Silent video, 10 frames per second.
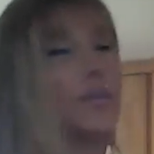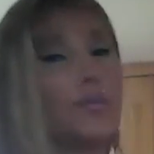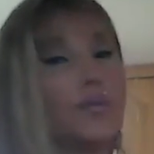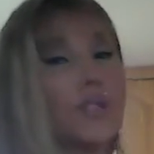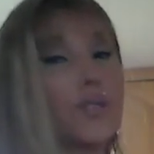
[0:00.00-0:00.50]

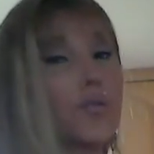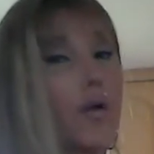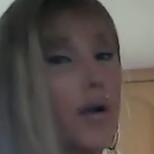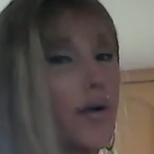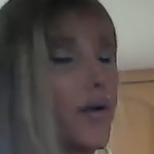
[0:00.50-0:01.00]
do a
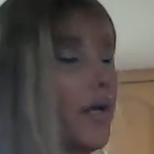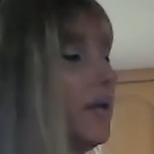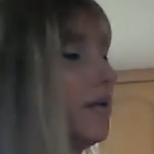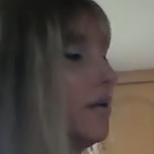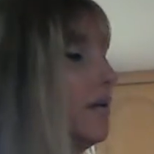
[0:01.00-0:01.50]
starter
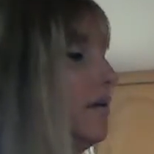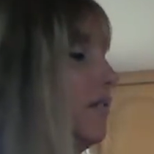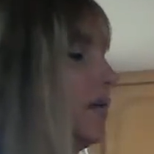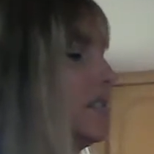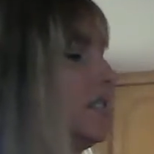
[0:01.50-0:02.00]
here of
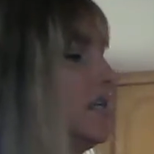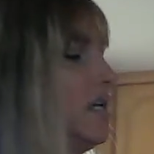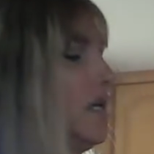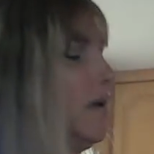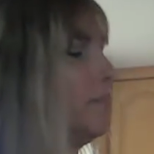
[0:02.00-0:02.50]
our
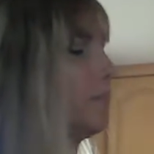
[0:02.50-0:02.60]
tea.